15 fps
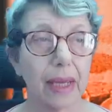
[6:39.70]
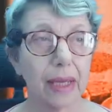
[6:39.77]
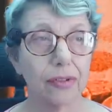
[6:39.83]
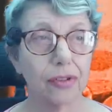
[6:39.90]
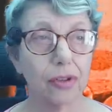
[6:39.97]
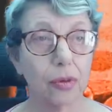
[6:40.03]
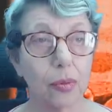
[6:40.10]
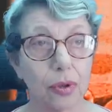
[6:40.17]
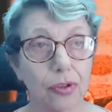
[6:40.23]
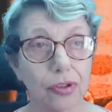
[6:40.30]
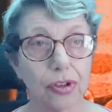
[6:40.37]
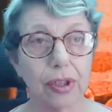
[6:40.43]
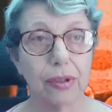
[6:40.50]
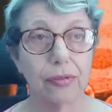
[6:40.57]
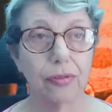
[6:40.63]
As you will
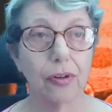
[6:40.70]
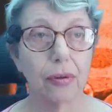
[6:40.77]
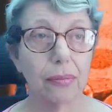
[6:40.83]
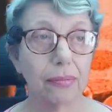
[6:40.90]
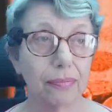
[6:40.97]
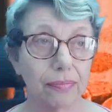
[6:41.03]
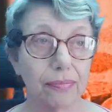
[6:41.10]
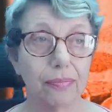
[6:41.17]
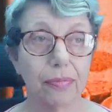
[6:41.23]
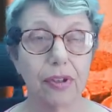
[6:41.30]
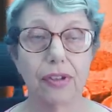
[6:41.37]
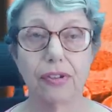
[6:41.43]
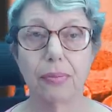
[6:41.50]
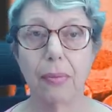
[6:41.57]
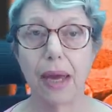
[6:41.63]
see from
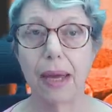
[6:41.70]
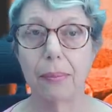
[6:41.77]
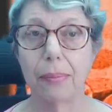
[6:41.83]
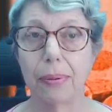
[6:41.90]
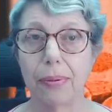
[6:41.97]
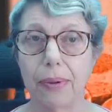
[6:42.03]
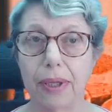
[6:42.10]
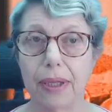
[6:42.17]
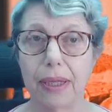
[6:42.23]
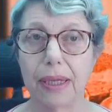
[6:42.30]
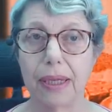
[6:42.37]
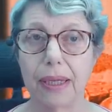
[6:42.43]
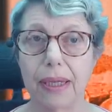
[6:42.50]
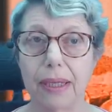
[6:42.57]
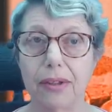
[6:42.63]
this map,
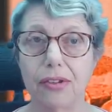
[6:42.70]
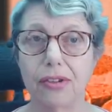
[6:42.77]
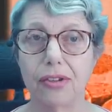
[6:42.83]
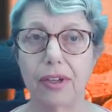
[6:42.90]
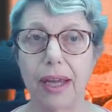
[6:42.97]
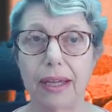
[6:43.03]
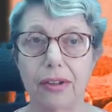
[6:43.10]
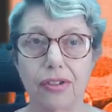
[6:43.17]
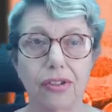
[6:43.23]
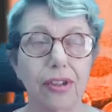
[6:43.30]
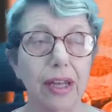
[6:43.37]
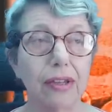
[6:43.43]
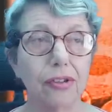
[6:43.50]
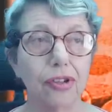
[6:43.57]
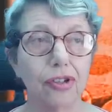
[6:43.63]
it
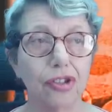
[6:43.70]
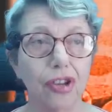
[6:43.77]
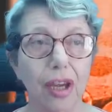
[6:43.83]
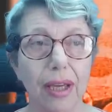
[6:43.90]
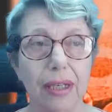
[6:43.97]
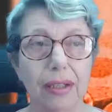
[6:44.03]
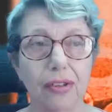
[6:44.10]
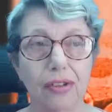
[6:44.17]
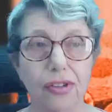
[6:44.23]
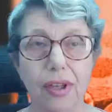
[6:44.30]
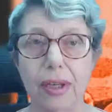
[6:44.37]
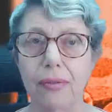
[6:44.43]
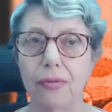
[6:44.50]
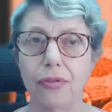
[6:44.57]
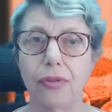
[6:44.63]
extends China's
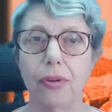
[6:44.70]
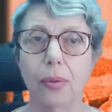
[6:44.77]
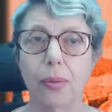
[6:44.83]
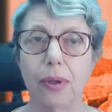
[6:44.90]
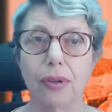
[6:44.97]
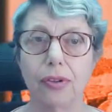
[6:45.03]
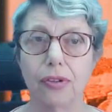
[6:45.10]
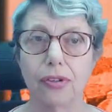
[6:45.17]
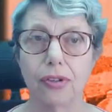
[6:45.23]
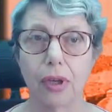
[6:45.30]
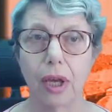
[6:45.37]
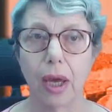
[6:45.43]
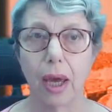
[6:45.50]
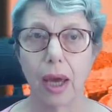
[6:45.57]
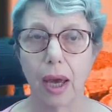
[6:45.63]
influence
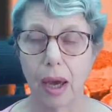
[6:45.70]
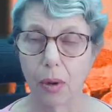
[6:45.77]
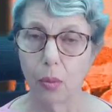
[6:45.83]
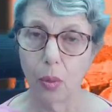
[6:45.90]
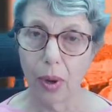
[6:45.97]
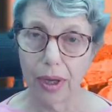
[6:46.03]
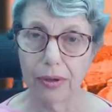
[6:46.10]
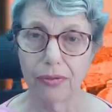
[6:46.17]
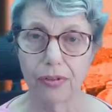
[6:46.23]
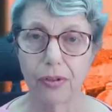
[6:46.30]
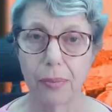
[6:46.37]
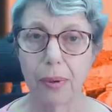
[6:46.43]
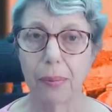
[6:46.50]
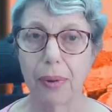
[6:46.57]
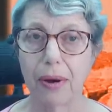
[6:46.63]
away
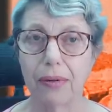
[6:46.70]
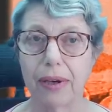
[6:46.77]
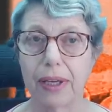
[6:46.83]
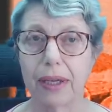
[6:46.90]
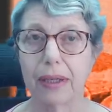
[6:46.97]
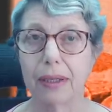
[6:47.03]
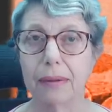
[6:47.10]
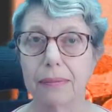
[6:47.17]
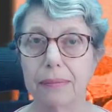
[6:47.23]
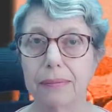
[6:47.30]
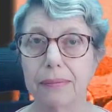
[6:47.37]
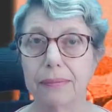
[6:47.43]
from America,